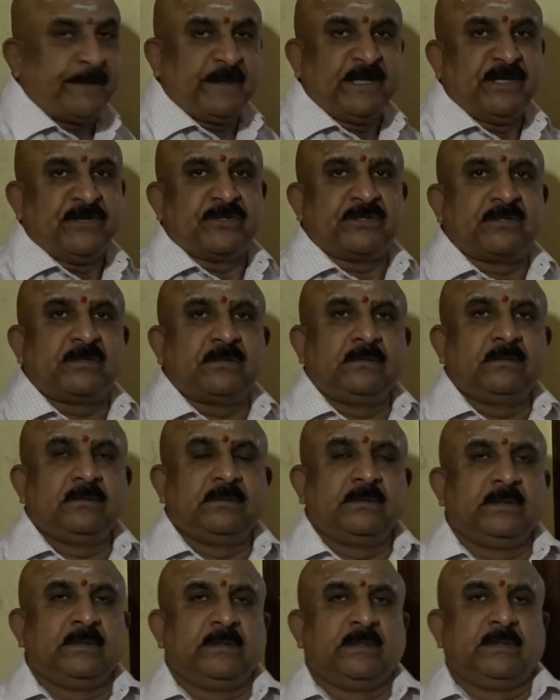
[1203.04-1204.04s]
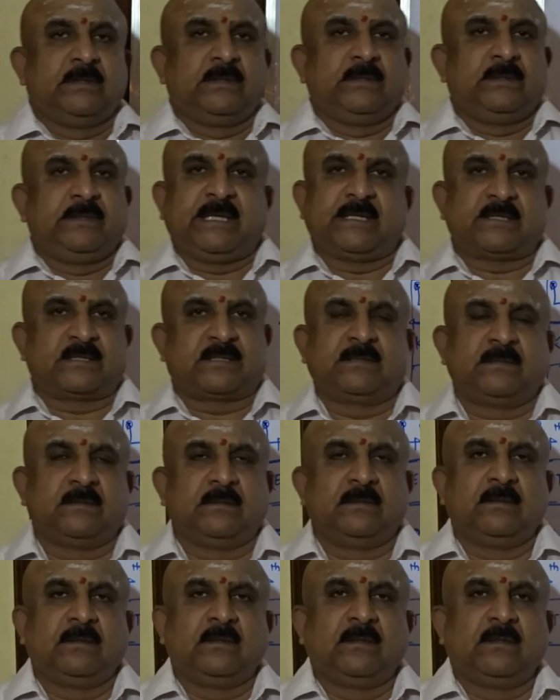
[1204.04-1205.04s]
happiness.
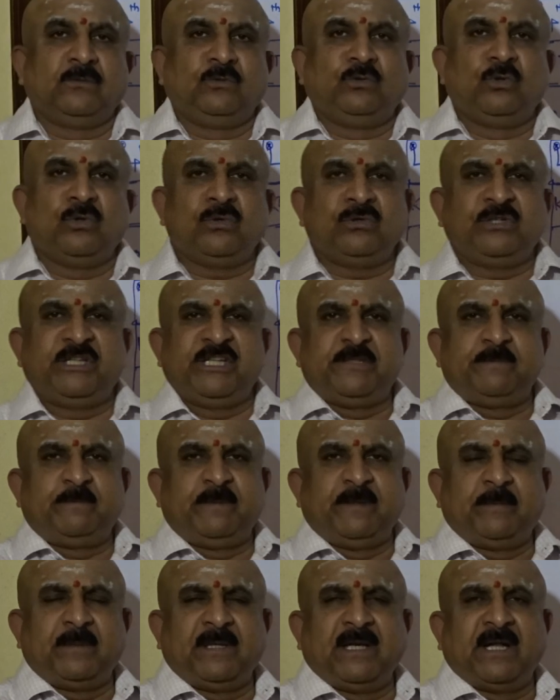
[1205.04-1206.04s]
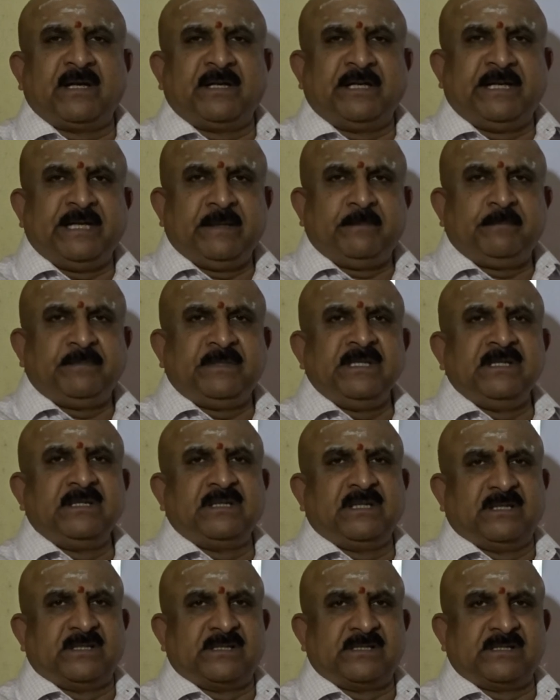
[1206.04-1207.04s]
Yes, though these people are deep
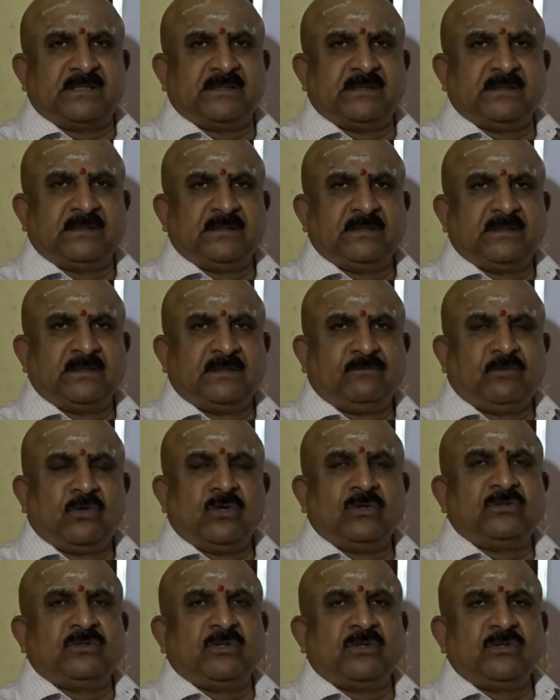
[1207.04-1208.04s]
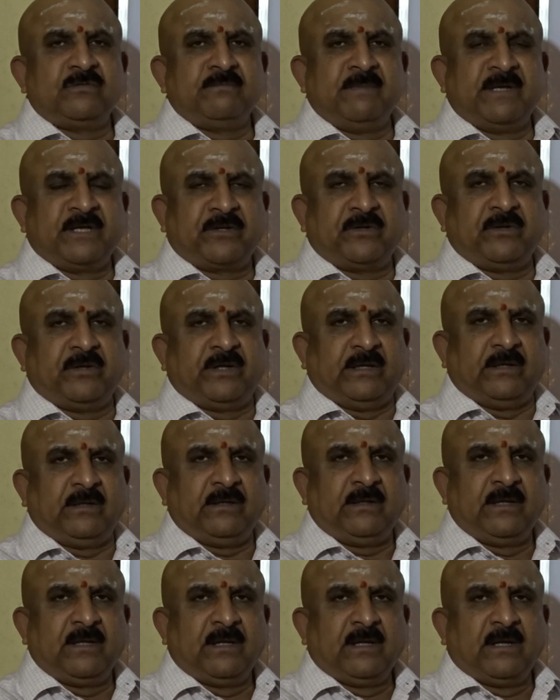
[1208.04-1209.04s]
thinkers, fourth house
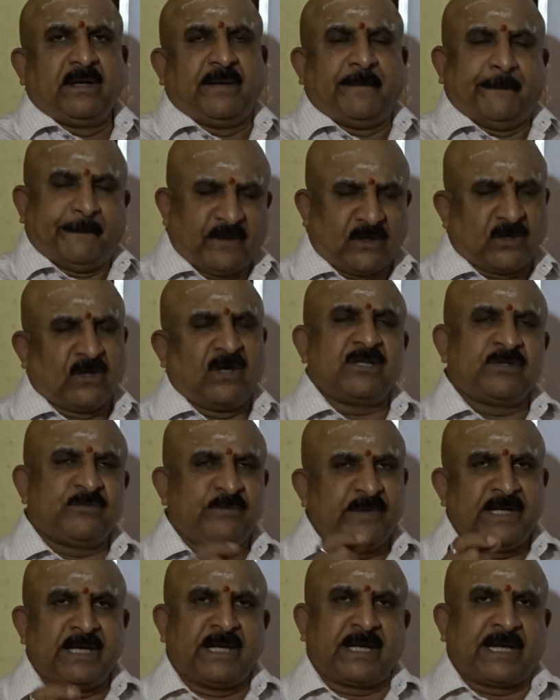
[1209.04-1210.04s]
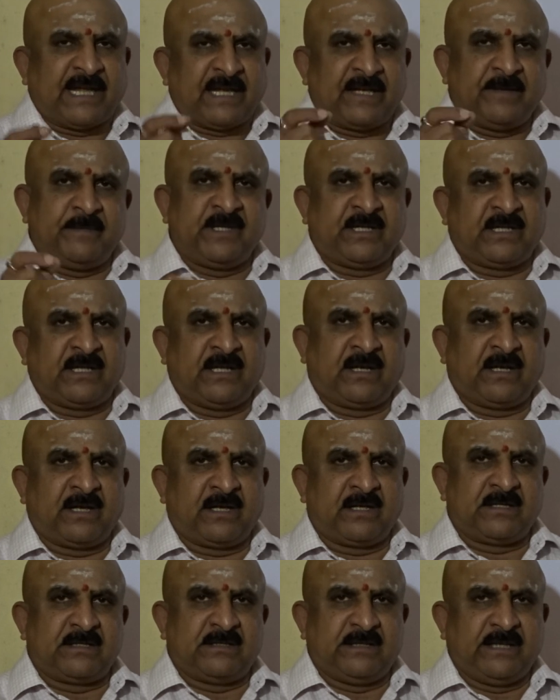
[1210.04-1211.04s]
Mercury, because when academic
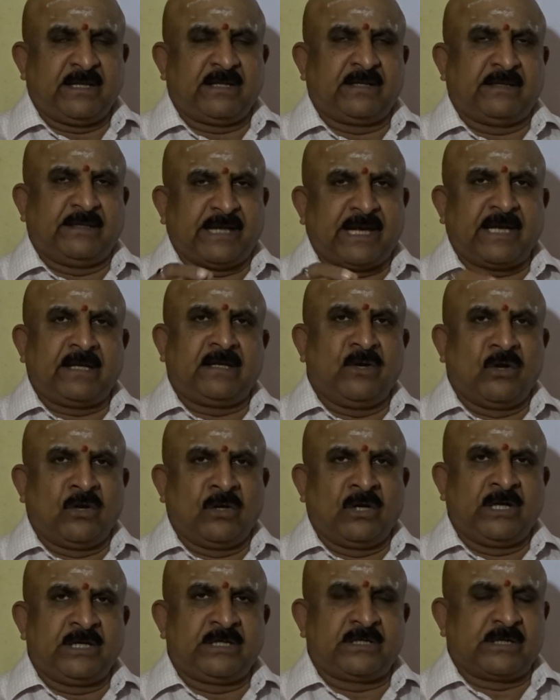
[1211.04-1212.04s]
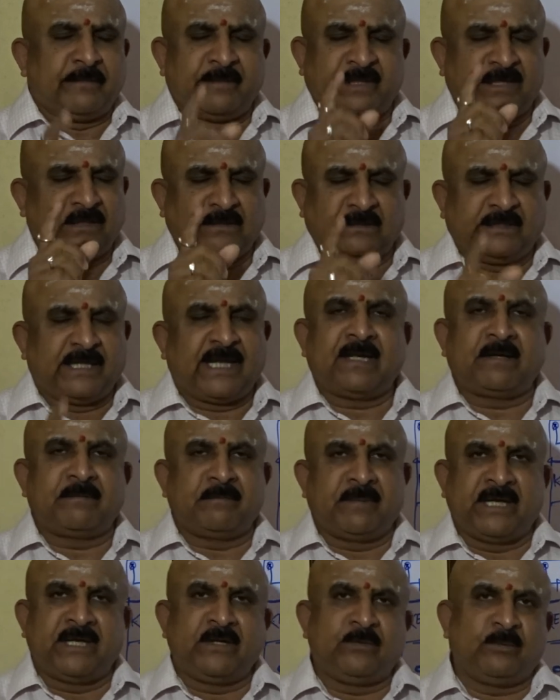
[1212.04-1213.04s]
career is there, that knowledge, I mean,
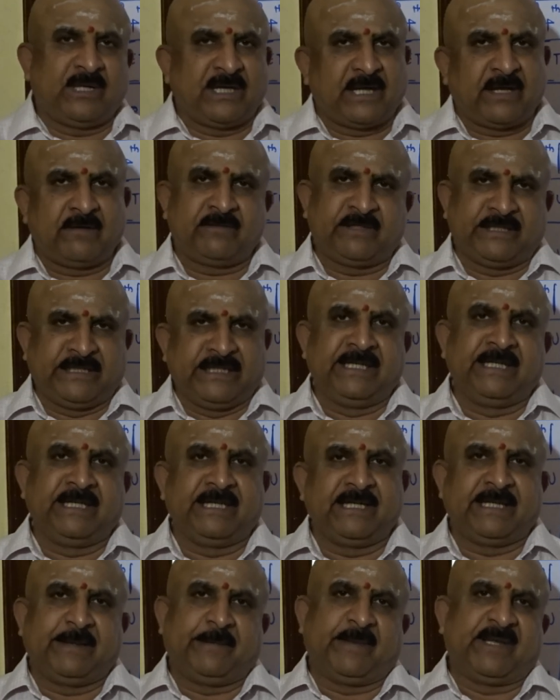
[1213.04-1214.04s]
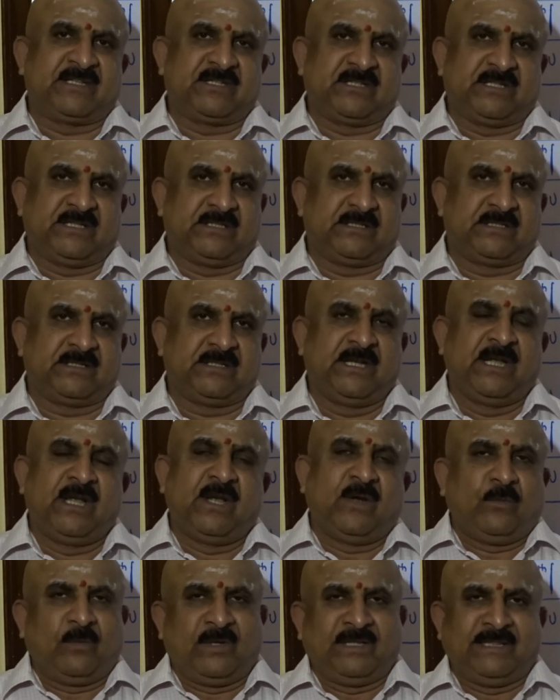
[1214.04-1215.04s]
that mind will have thinking capacities.
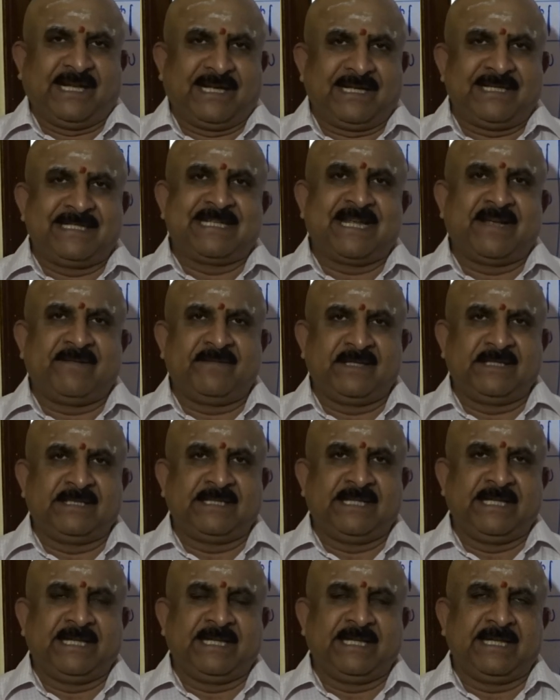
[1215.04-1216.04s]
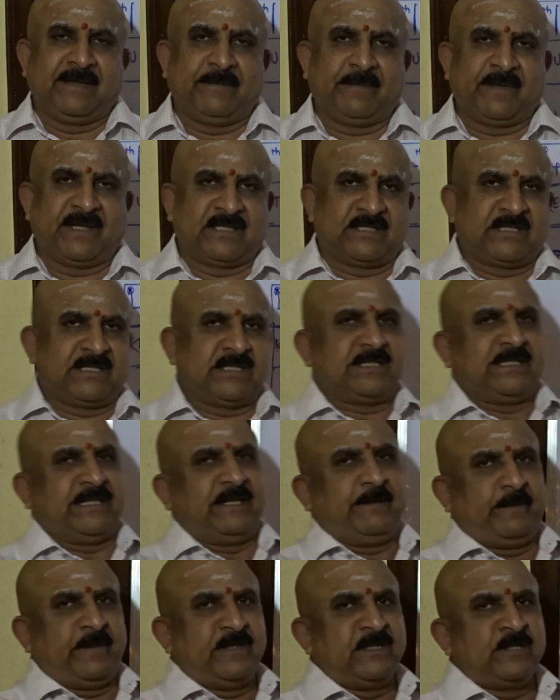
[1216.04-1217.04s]
When that is having thinking
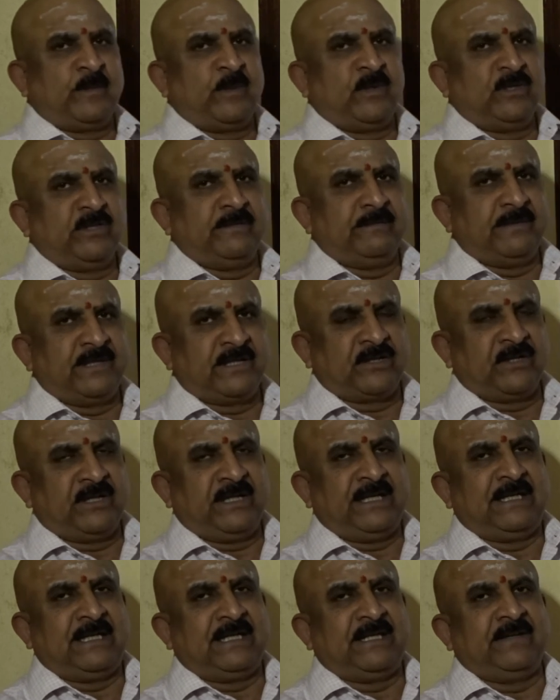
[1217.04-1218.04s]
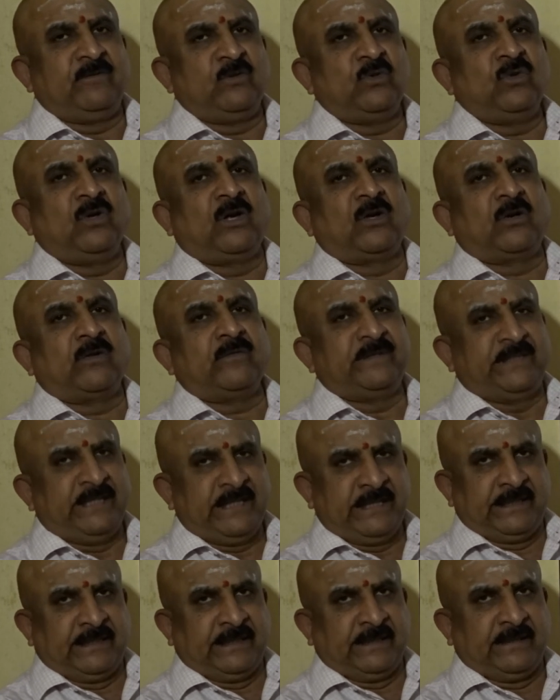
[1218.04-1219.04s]
capacities, it depends upon the Mercury, it will give you a lot
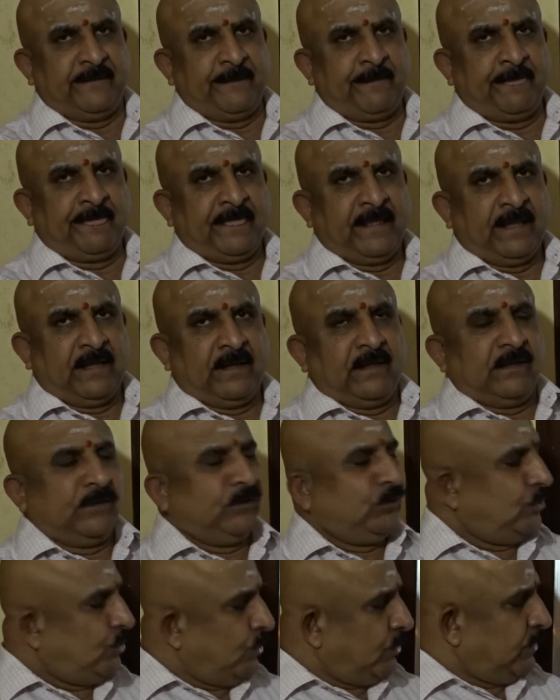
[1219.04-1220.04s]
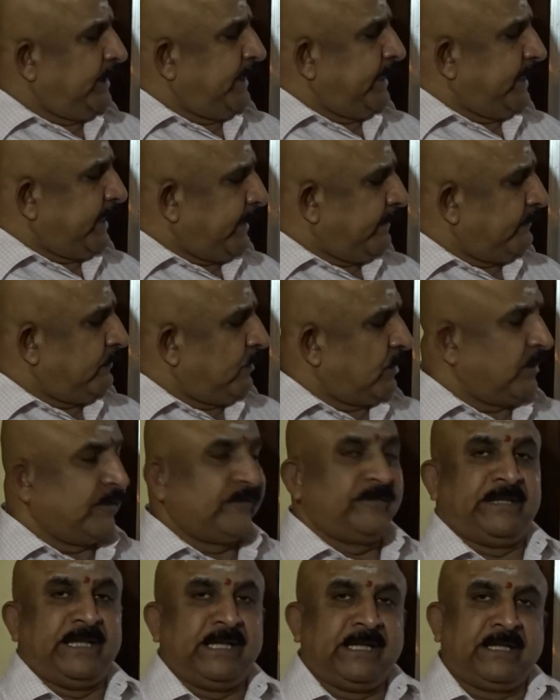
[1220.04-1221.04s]
of thinking. Though they have a
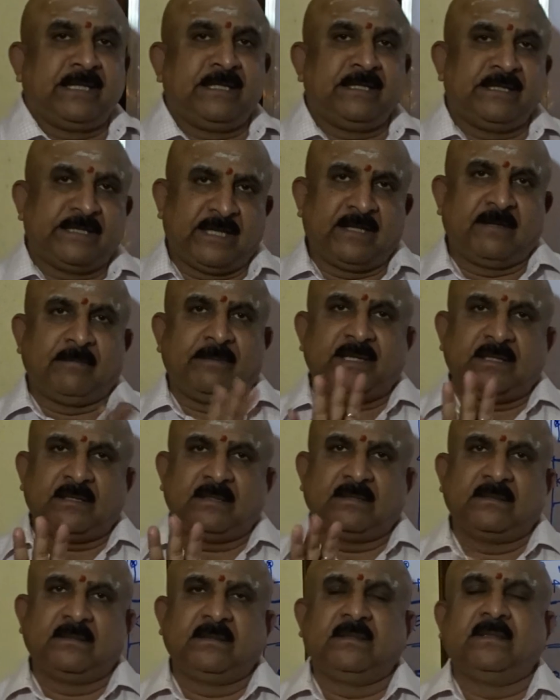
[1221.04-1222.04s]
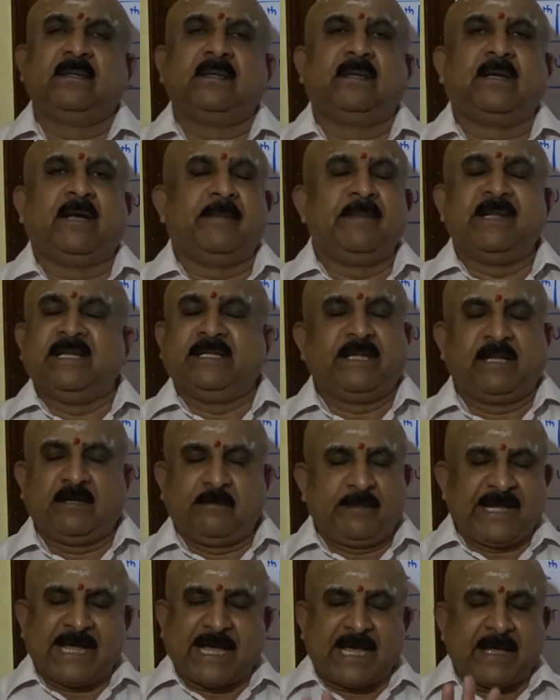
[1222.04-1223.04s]
lot of thinking, they'll
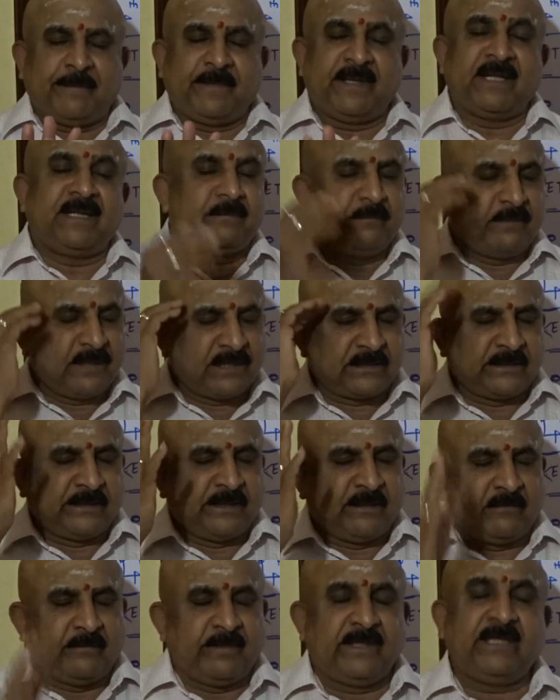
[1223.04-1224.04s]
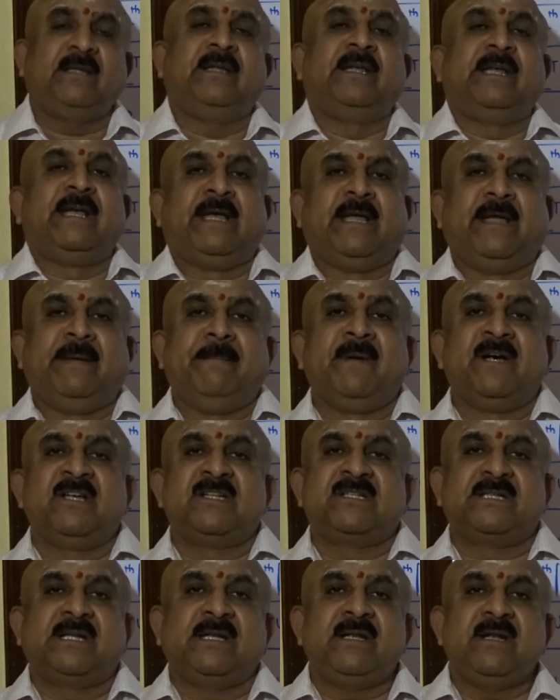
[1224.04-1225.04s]
be happy, and but they'll be
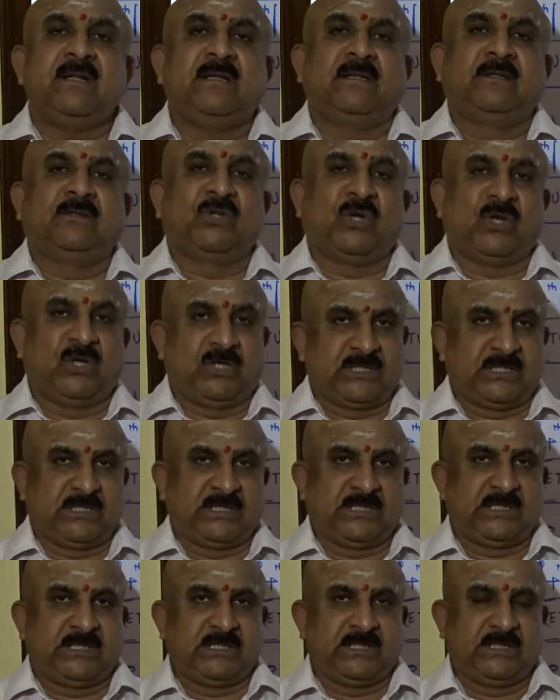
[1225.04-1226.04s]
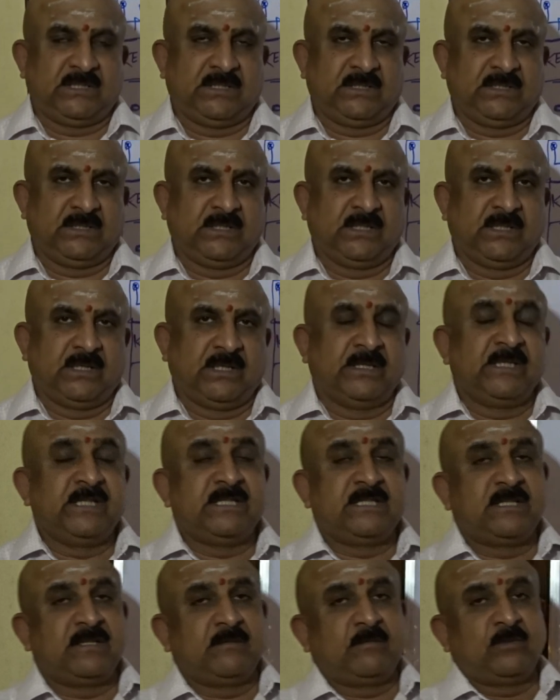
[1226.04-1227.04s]
immersed in thoughts.
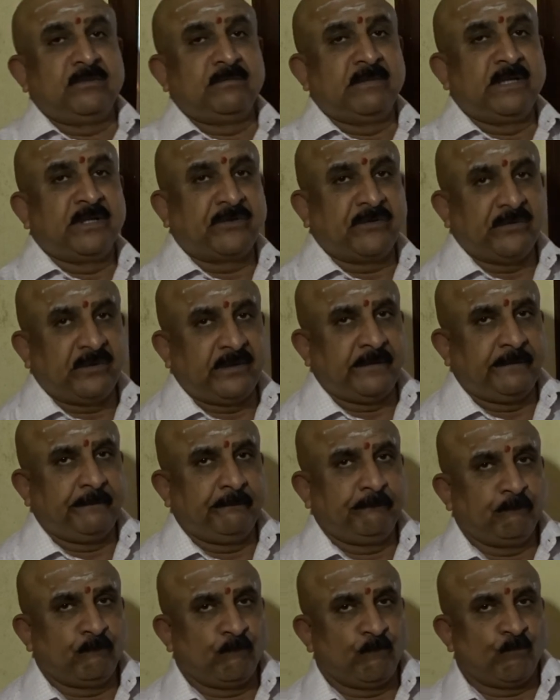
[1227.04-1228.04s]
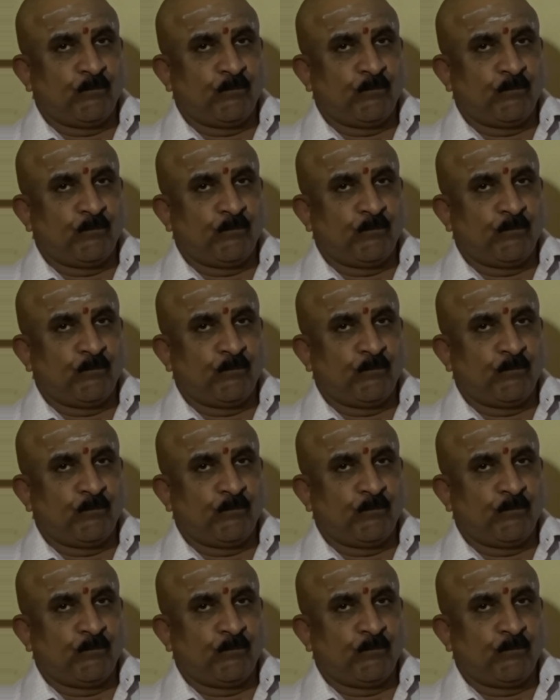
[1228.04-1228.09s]
This is about Mercury